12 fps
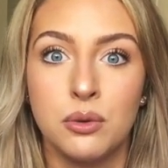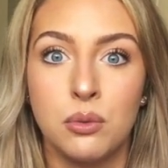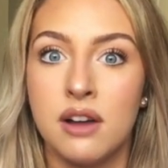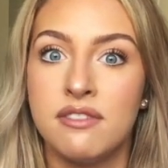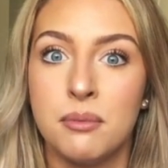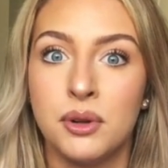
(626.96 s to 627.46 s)

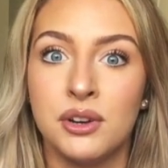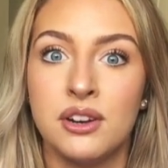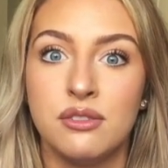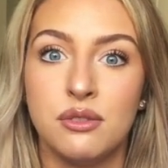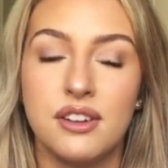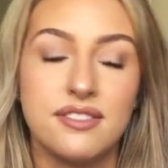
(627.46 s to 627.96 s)
what if I'm not good
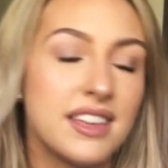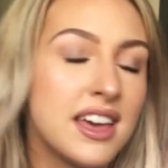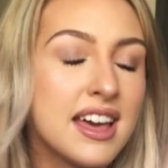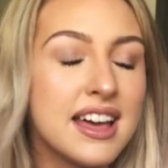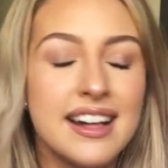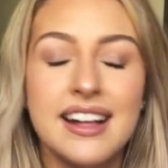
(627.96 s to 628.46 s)
enough for it?
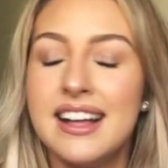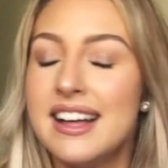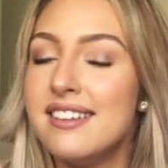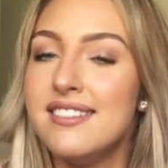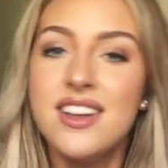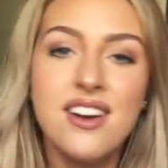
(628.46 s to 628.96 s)

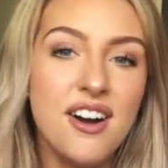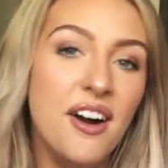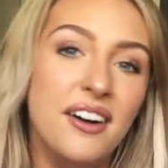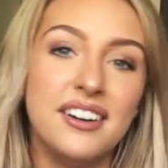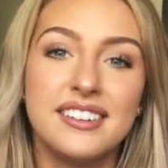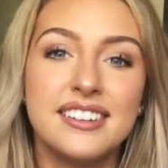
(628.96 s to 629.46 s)

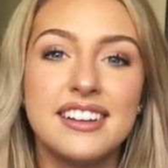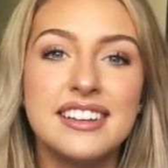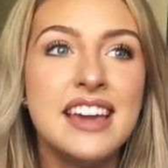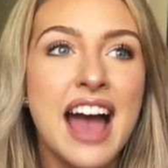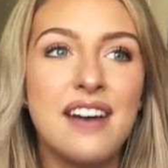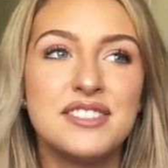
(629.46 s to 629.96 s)
No,
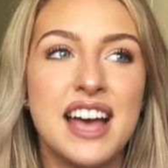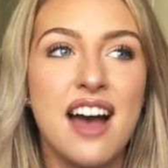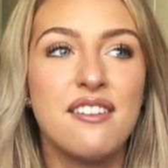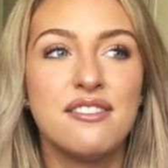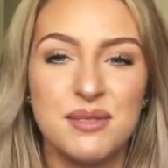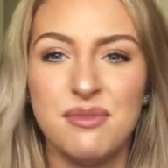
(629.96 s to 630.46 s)
you have to
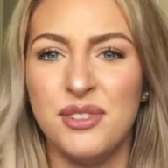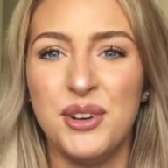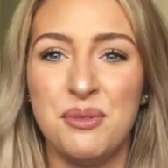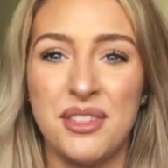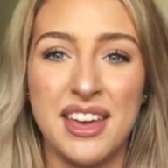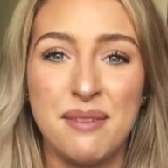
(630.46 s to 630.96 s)
have some fun
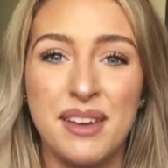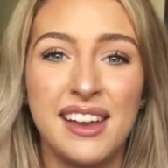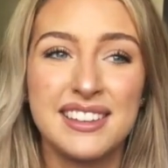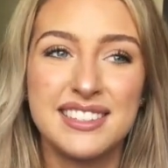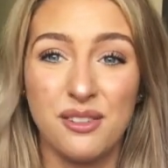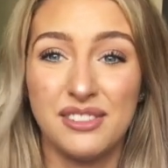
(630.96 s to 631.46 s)
with it,
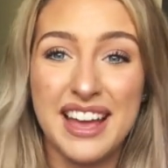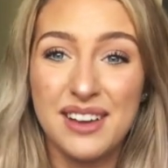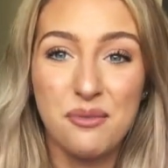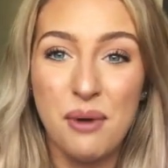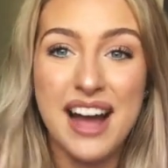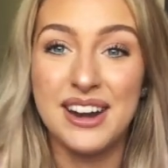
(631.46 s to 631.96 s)
because like,
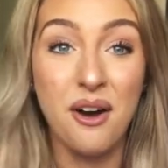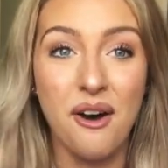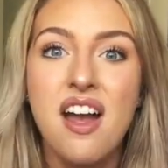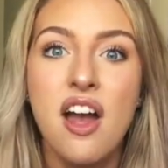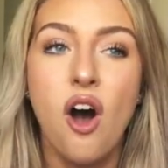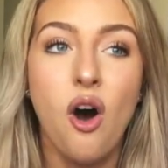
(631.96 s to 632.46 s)
why not?
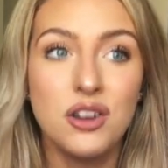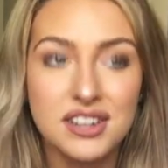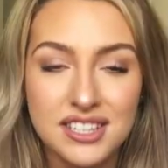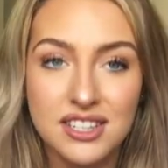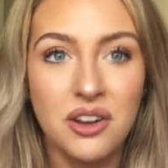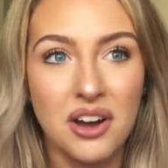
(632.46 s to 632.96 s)

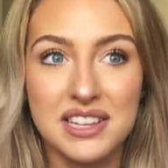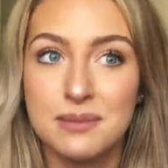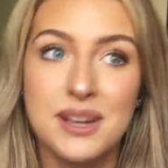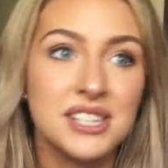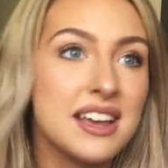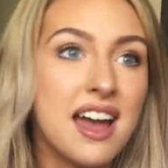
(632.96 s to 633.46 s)
Honest to God,
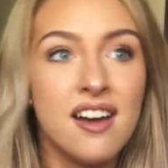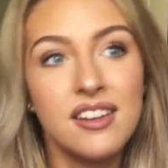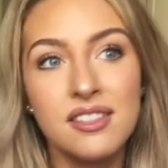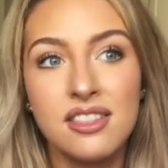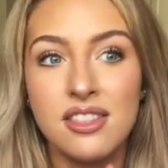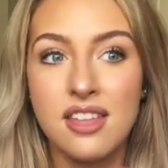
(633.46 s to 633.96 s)
especially at
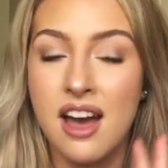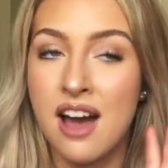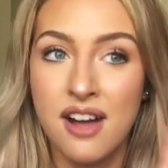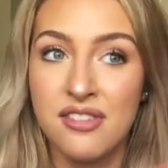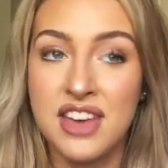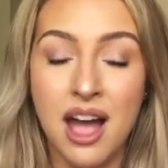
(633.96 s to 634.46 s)

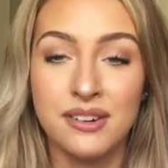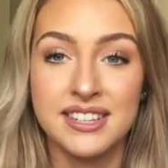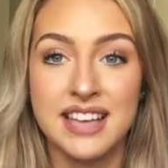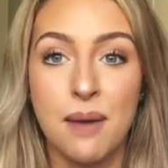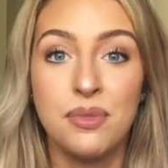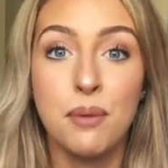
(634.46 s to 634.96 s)
the
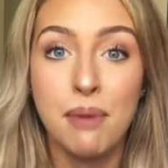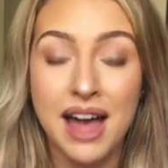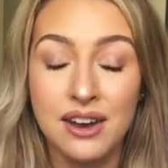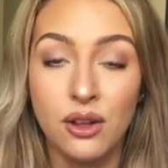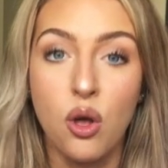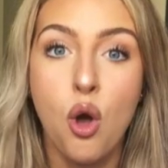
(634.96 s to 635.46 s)
RNCM, the
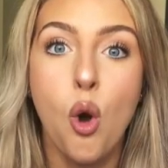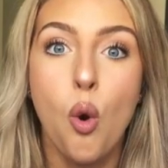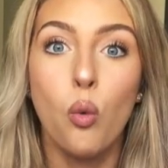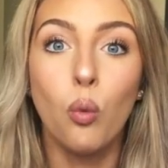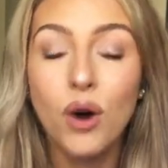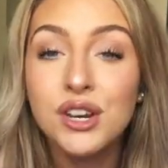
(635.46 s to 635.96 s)
panel
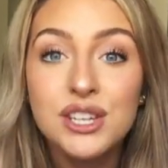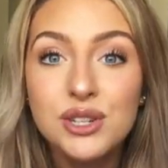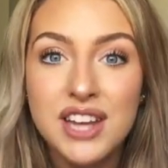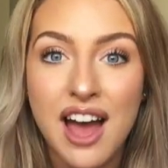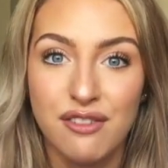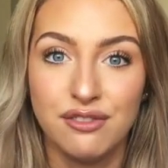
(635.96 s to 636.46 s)
want you
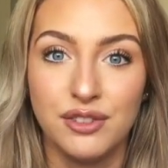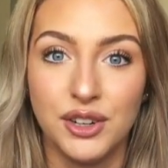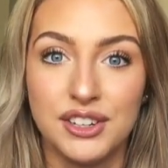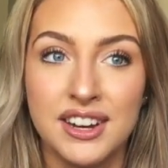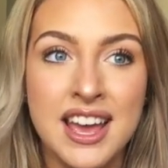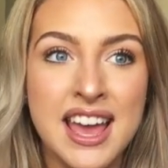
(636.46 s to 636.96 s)
to have
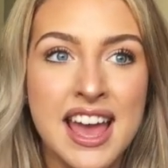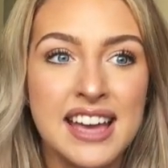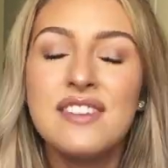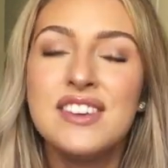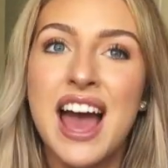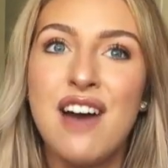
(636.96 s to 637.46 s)
fun.
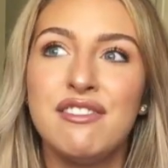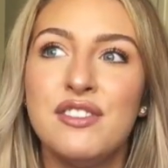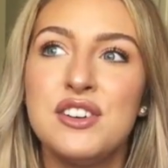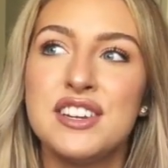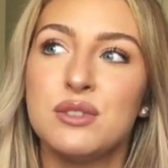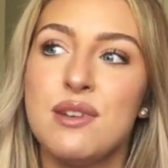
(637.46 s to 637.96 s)
If you have
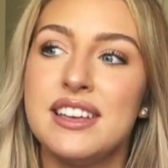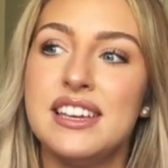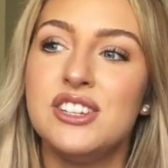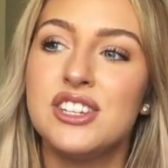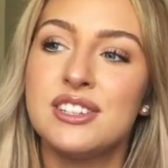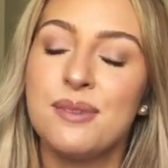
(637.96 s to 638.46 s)
fun as well,
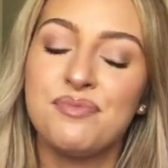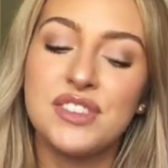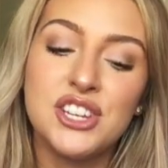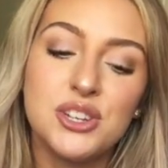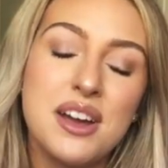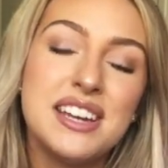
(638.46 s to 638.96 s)

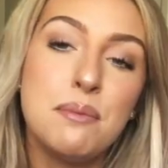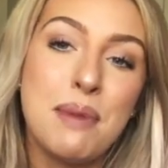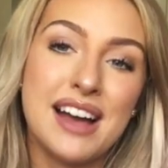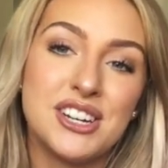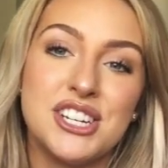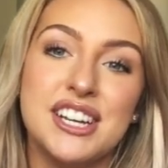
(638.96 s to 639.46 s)
you're showing your
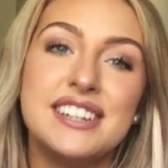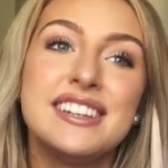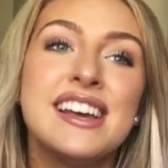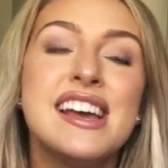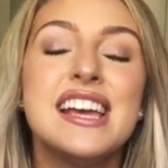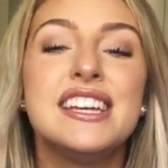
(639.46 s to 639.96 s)
passion,
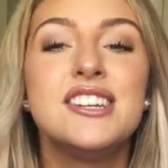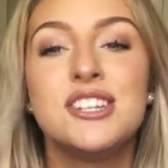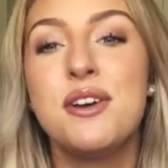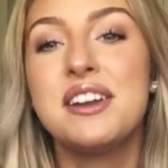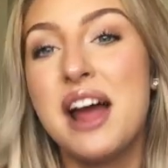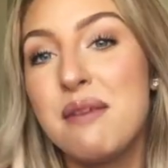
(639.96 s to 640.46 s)
you're
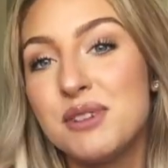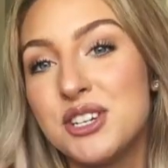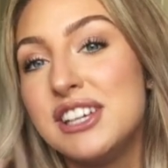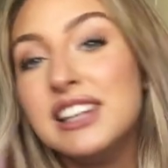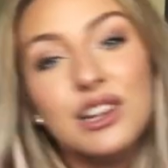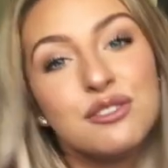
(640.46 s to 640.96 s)
showing how
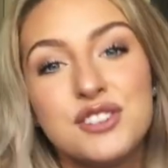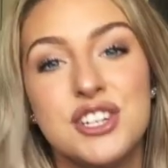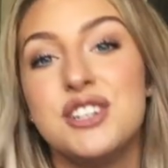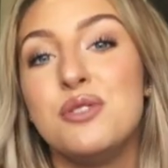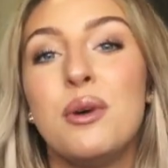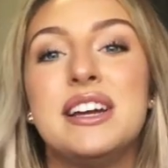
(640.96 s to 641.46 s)
much you love to
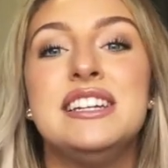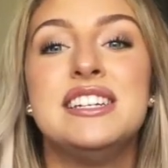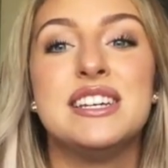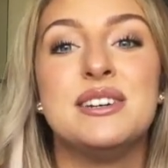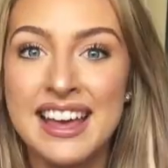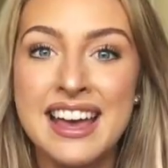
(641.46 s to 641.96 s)
do what you
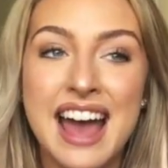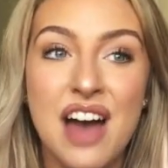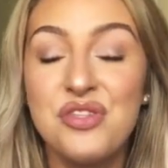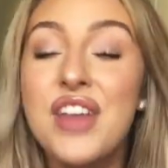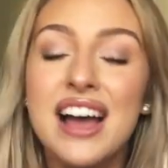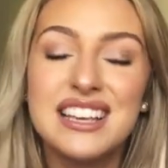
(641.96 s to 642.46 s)
do,
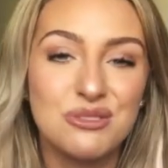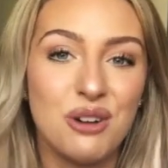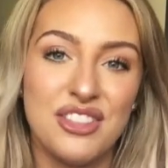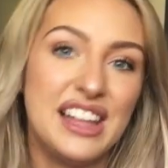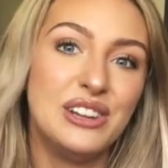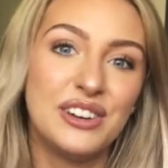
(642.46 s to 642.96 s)
and that is
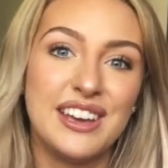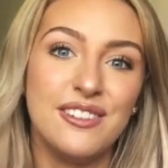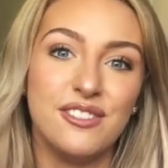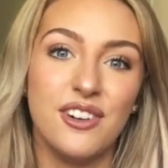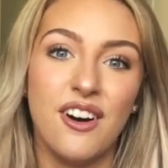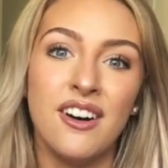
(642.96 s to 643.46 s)
what they're looking
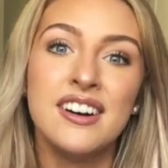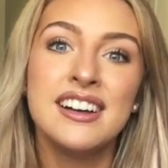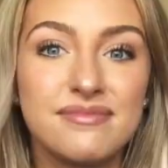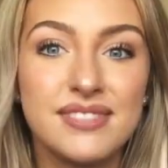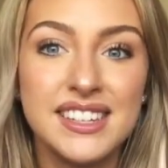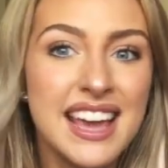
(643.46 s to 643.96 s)
for.
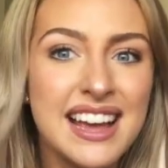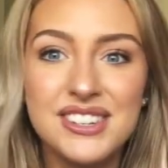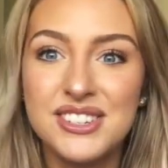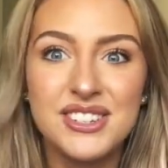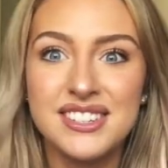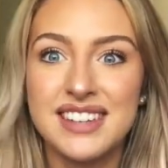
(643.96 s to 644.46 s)
Yeah,
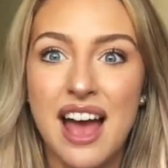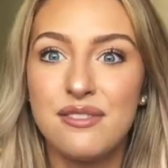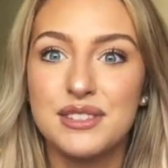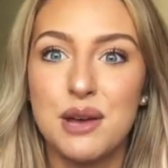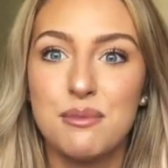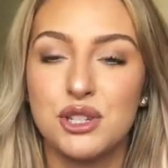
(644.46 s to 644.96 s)
just have
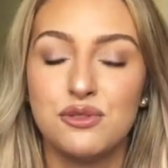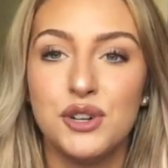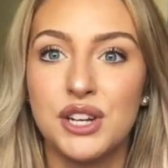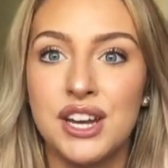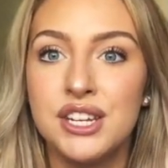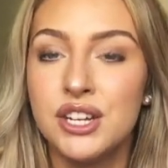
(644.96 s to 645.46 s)
so much
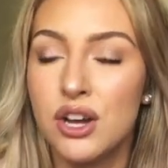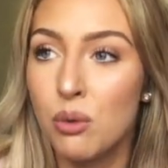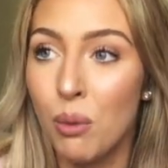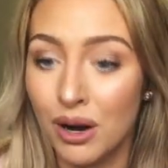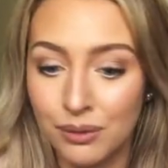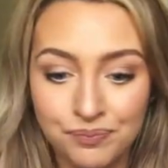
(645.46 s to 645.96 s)
fun. And you know
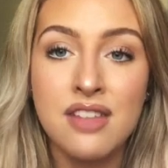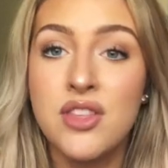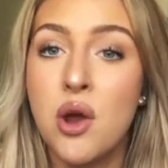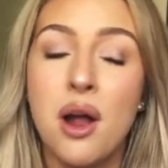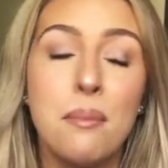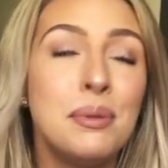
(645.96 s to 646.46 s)
what?
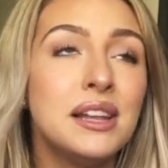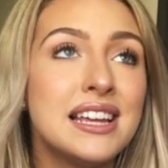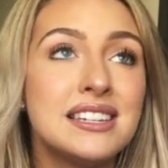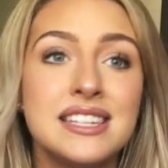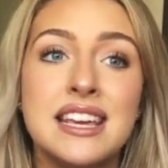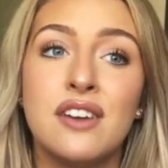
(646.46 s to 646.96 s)
There are
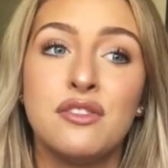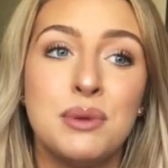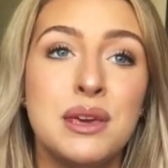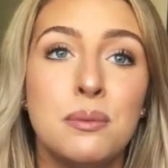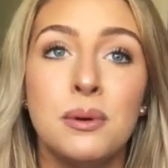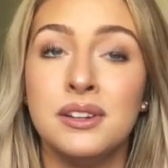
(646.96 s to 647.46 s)
plenty of
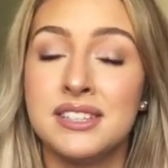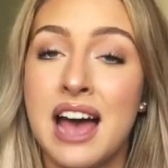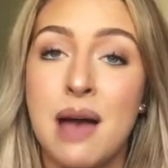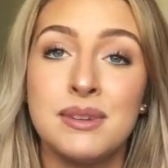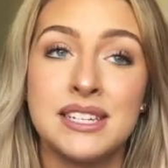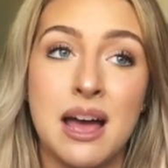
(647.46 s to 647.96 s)
people,
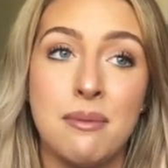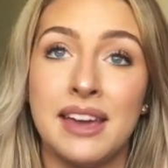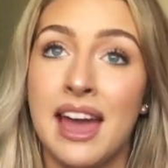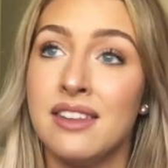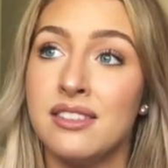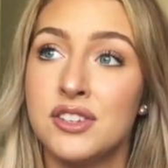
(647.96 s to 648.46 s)
time and time
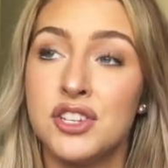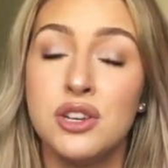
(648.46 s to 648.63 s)
again,